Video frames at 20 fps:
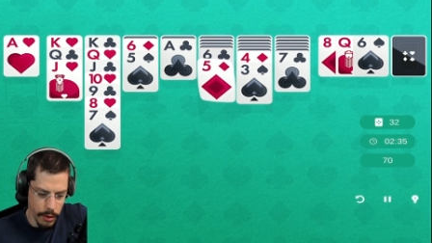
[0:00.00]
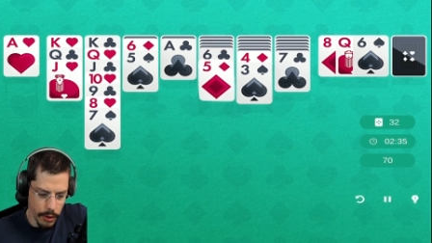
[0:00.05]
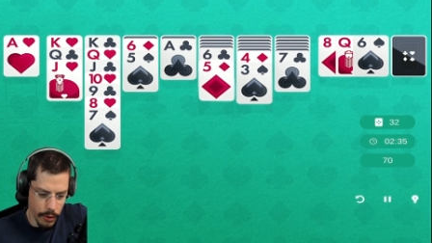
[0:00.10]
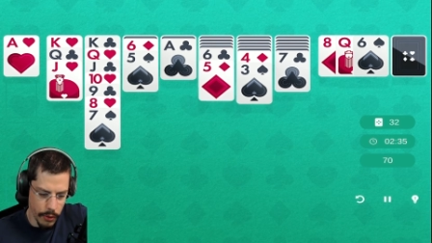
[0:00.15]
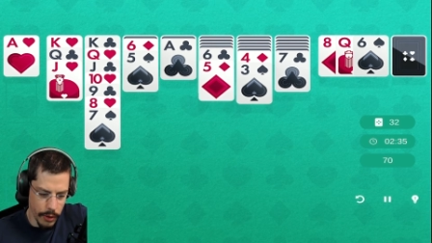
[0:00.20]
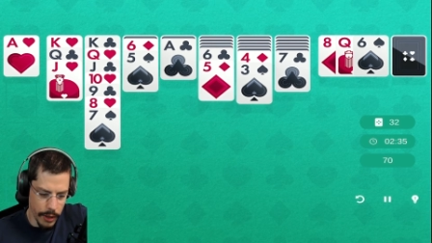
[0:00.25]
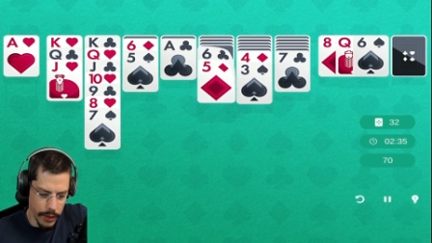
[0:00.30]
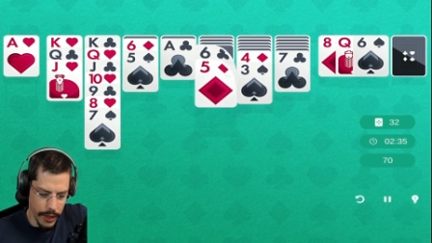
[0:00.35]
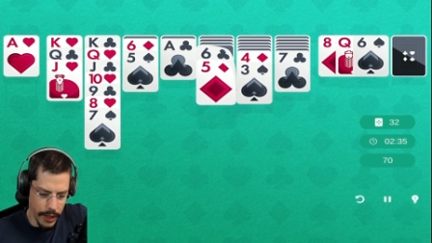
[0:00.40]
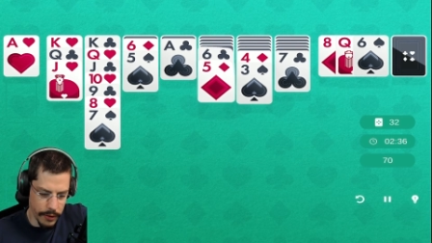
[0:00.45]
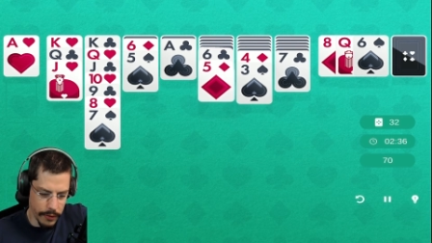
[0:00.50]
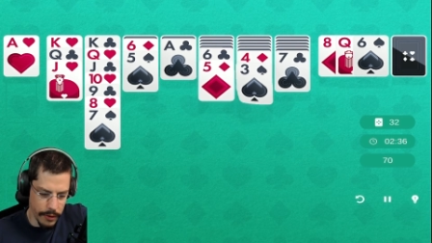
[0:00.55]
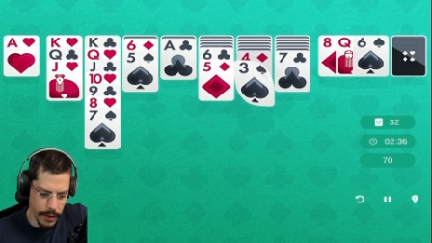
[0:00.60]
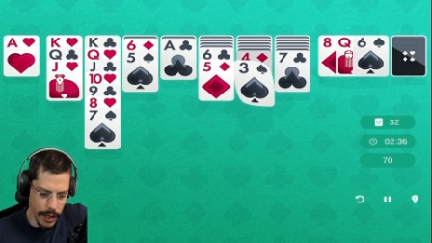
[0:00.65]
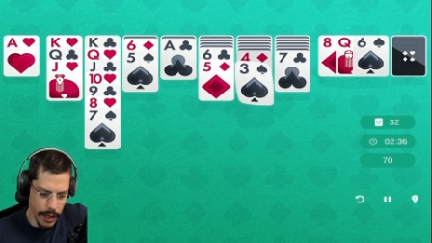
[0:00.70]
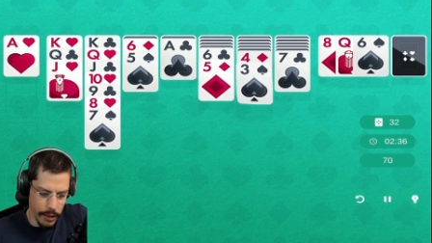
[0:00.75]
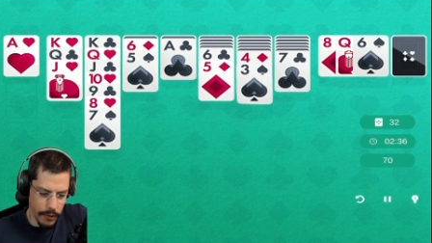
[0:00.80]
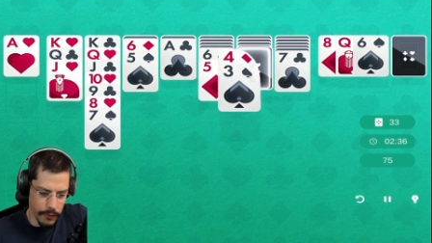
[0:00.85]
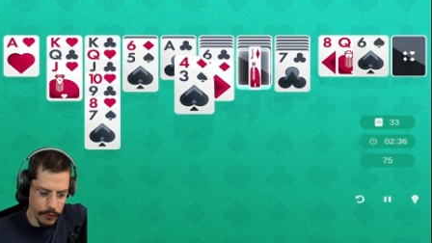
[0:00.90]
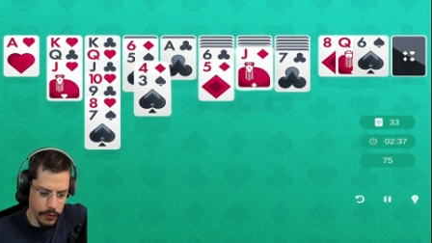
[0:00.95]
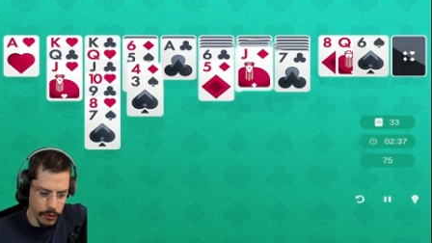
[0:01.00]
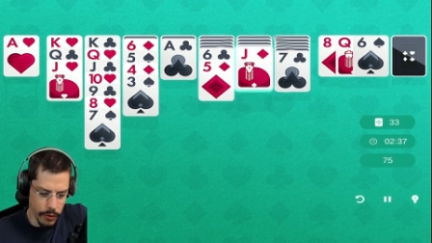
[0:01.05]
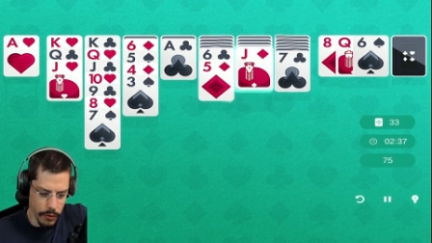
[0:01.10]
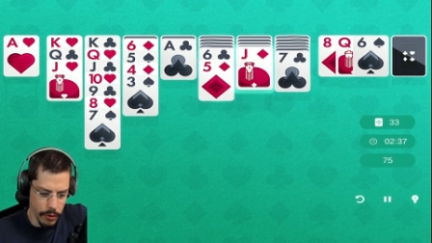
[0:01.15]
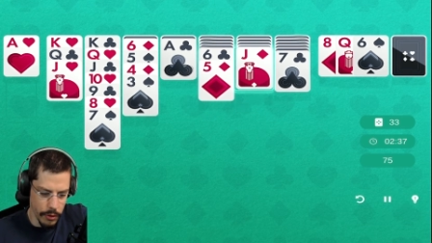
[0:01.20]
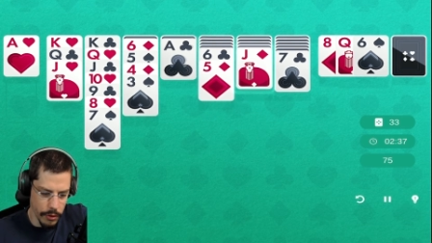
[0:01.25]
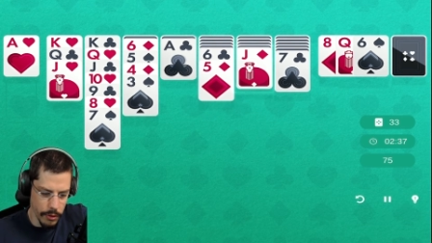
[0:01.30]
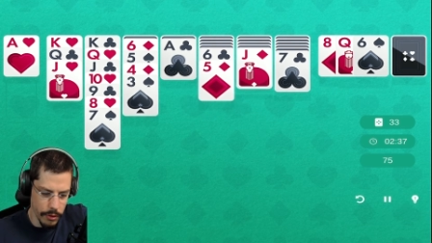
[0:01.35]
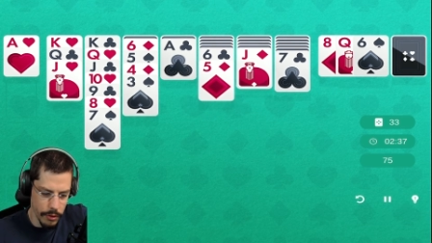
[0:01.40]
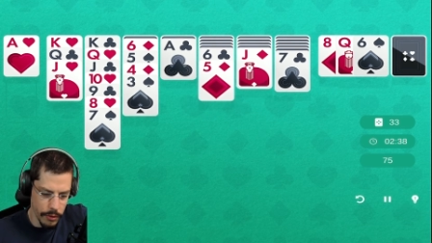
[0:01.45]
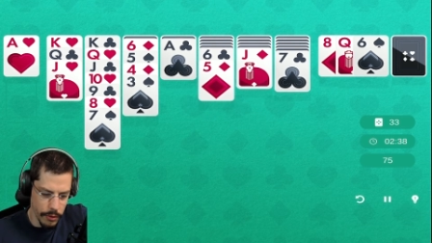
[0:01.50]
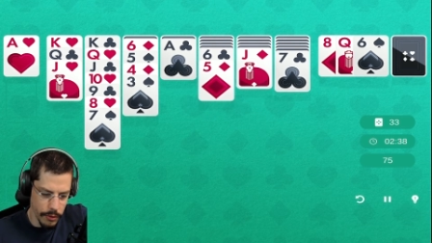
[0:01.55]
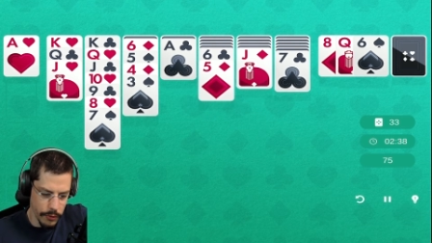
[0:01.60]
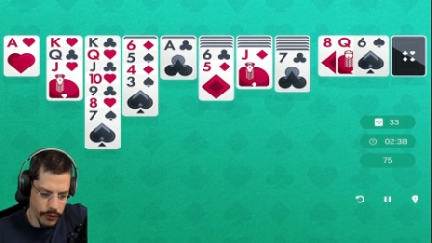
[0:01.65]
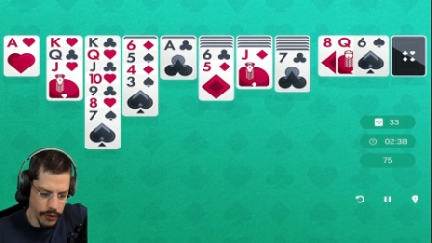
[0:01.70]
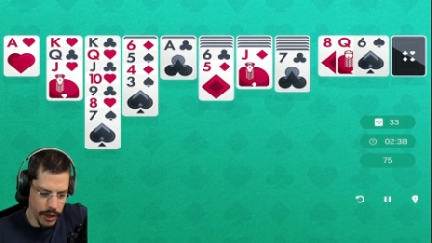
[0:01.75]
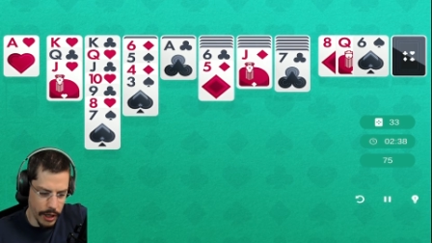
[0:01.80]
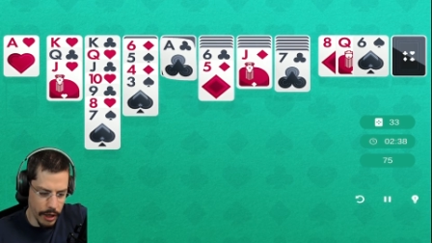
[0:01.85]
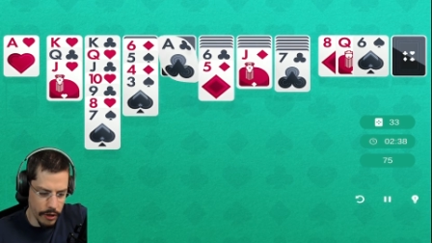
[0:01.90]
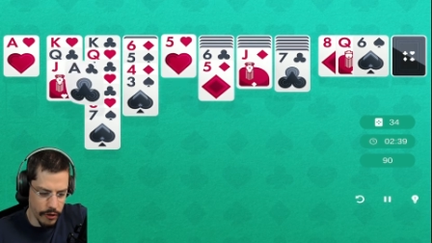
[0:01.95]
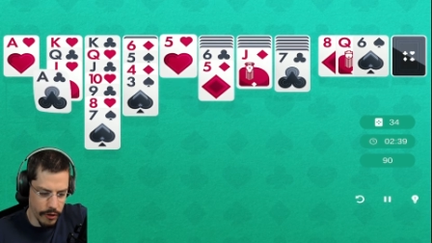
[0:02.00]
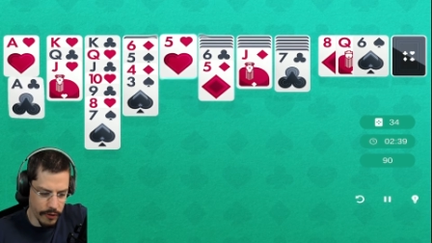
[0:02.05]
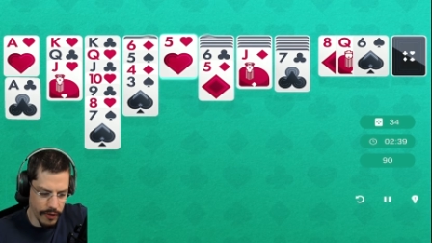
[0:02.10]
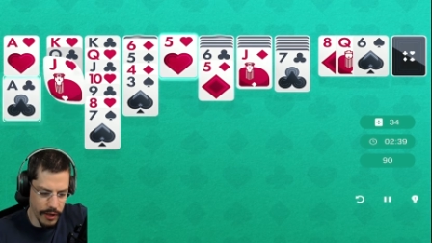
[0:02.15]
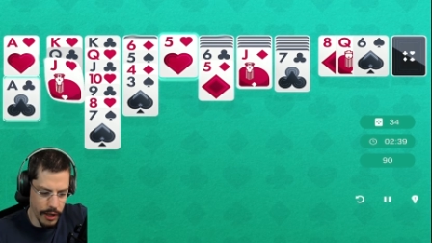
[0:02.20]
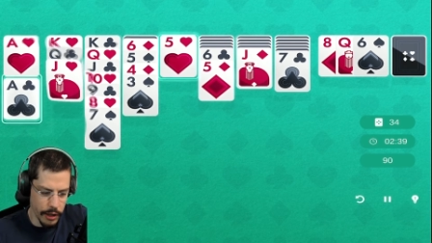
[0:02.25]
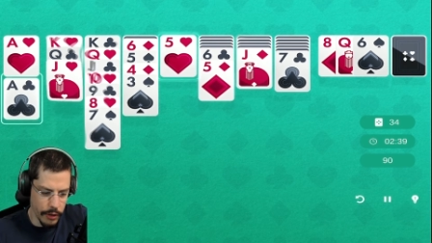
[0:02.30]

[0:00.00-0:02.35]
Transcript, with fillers: Okay, that is cool. So you can just click